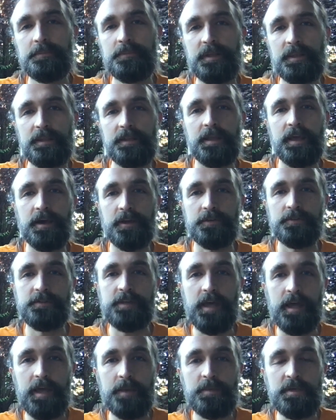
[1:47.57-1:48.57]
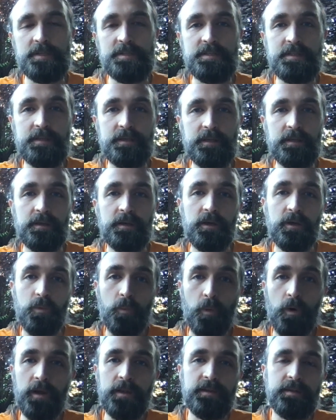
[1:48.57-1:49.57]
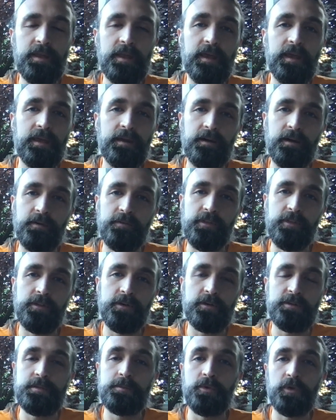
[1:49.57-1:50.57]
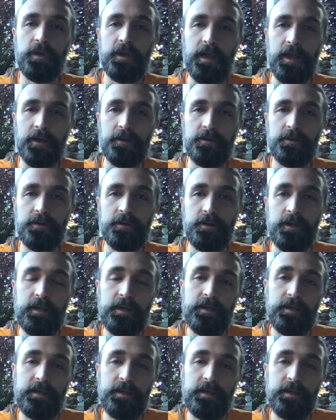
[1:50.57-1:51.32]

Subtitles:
And the day out of time is the one day of the 13 moon calendar